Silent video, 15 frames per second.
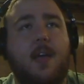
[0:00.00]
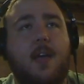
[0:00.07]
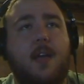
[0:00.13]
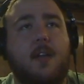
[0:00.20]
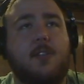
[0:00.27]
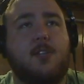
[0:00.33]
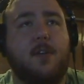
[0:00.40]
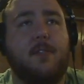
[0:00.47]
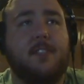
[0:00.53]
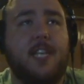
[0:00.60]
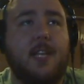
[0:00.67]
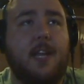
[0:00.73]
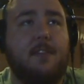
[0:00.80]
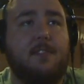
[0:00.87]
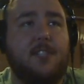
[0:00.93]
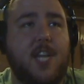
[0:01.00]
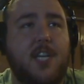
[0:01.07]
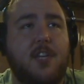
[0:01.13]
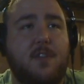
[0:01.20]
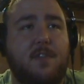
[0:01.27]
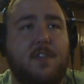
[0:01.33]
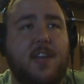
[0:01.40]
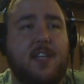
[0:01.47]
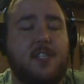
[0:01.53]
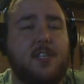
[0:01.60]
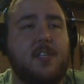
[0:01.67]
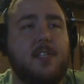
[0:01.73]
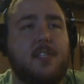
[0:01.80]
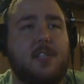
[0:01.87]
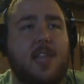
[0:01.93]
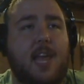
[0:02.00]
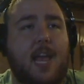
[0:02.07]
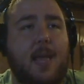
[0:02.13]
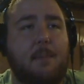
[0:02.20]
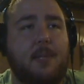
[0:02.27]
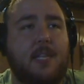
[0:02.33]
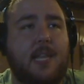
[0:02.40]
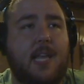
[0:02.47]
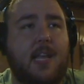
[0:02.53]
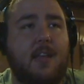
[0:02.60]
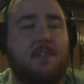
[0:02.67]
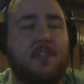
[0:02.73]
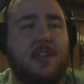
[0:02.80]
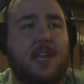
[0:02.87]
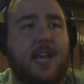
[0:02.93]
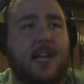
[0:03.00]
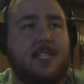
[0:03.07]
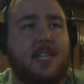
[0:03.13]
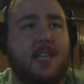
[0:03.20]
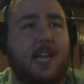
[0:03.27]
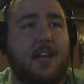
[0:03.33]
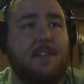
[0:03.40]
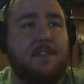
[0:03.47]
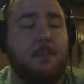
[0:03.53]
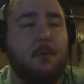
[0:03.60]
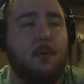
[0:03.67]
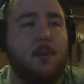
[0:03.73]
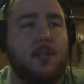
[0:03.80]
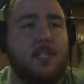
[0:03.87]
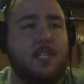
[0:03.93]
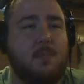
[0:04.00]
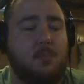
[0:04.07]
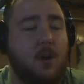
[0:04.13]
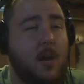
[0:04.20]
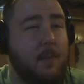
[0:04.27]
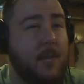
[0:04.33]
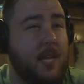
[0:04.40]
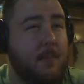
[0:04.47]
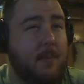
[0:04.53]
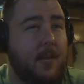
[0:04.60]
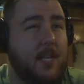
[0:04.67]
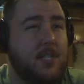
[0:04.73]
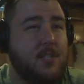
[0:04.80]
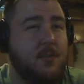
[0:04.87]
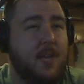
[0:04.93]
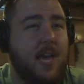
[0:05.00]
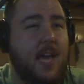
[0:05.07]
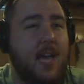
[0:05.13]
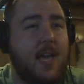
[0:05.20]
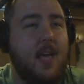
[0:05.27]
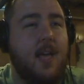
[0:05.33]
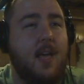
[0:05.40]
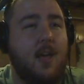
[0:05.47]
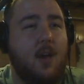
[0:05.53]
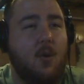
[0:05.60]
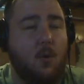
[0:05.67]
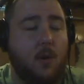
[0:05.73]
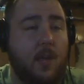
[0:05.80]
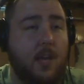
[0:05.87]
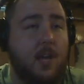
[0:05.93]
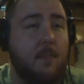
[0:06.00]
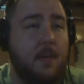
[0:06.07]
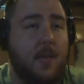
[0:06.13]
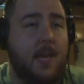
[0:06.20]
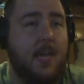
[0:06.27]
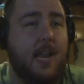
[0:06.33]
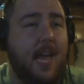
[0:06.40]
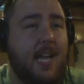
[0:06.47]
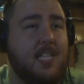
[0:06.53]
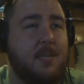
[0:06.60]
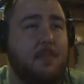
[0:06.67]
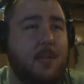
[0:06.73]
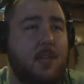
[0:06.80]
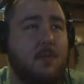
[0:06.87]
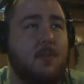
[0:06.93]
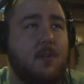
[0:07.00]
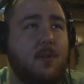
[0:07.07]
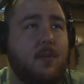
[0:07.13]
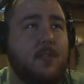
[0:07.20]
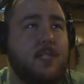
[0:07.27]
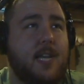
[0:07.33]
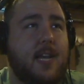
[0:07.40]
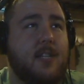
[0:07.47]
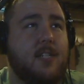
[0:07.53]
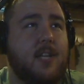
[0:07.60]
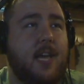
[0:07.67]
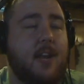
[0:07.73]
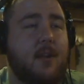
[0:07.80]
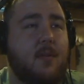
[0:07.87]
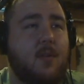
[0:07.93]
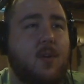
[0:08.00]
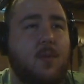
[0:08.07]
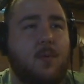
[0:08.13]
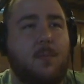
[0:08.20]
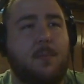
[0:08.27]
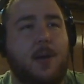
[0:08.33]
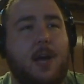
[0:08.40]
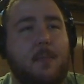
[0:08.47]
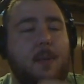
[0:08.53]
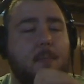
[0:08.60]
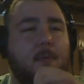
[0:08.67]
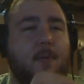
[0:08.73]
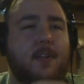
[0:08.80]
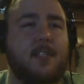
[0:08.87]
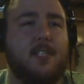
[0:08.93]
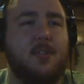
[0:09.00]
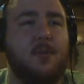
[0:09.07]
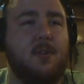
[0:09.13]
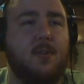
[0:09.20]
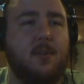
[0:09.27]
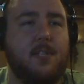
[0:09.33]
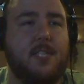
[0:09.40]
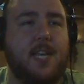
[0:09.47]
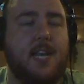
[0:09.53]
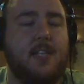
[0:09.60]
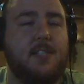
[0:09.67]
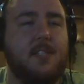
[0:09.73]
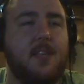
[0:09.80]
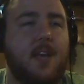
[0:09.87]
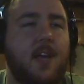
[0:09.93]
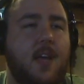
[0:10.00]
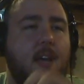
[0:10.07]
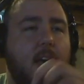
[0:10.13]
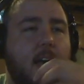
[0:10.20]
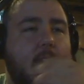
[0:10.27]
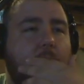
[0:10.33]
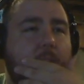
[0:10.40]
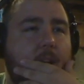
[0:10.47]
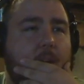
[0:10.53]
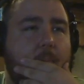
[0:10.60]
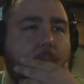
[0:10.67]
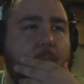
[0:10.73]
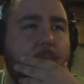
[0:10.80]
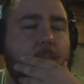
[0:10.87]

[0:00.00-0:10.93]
So if G2 finishes, then I believe the next in line for points is probably going to be H2K, or it could actually be Unicorns. Actually, I don't know how many points Unicorns has. But